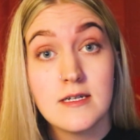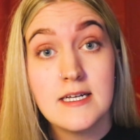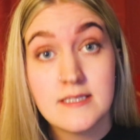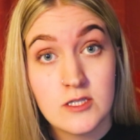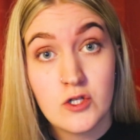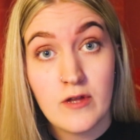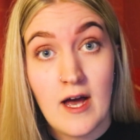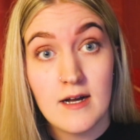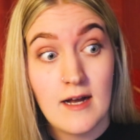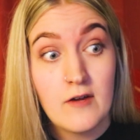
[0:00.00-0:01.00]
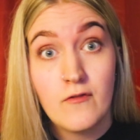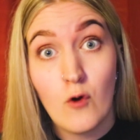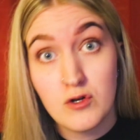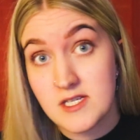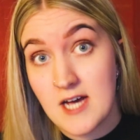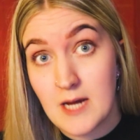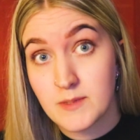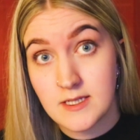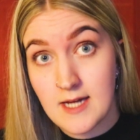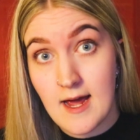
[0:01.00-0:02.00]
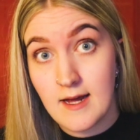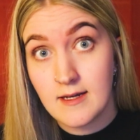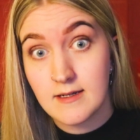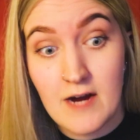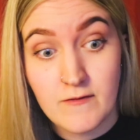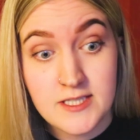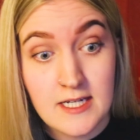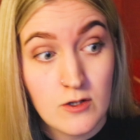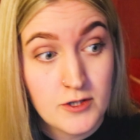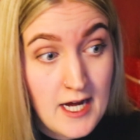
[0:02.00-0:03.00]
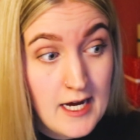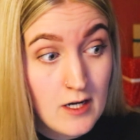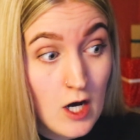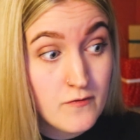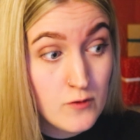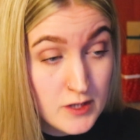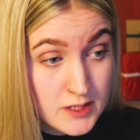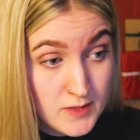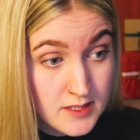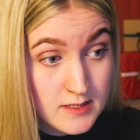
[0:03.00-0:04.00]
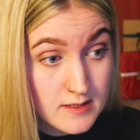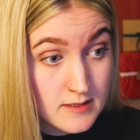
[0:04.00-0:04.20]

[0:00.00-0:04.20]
listen to that like 40 times a day, every single day of Christmas